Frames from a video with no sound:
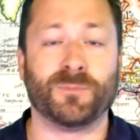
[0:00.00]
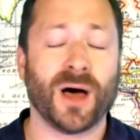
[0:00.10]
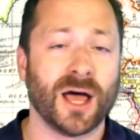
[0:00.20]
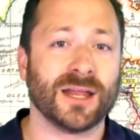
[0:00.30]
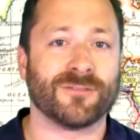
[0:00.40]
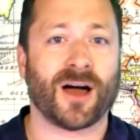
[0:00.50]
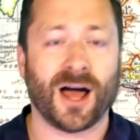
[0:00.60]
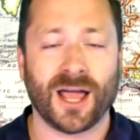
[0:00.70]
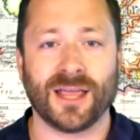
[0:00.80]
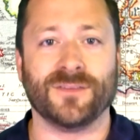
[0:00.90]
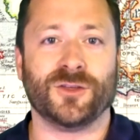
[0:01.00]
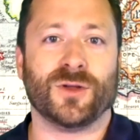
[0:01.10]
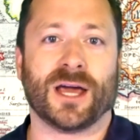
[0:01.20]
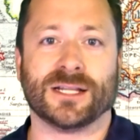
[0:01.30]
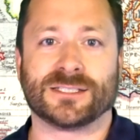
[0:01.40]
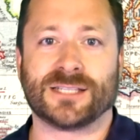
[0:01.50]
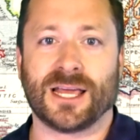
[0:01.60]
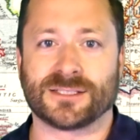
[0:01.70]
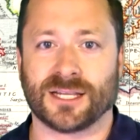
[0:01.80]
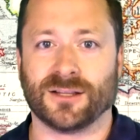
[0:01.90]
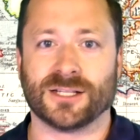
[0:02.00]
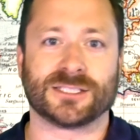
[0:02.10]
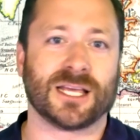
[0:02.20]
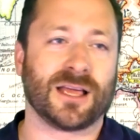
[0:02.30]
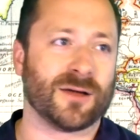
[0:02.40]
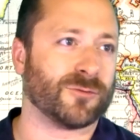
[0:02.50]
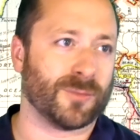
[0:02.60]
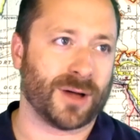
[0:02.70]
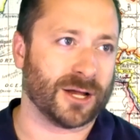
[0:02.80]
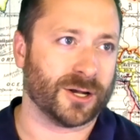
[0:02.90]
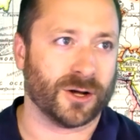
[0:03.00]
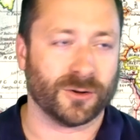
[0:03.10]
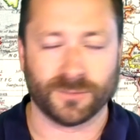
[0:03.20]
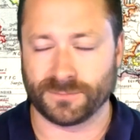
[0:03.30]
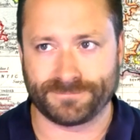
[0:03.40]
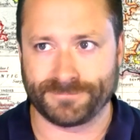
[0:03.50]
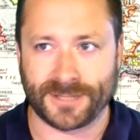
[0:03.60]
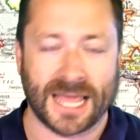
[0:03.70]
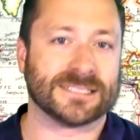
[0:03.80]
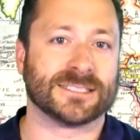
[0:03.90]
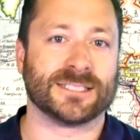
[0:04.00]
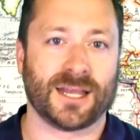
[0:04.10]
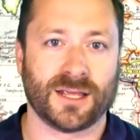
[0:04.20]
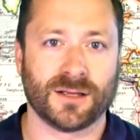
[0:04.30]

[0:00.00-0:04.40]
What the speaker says: But if I, in the United States, and let's say I'm from, I don't know, Kansas City,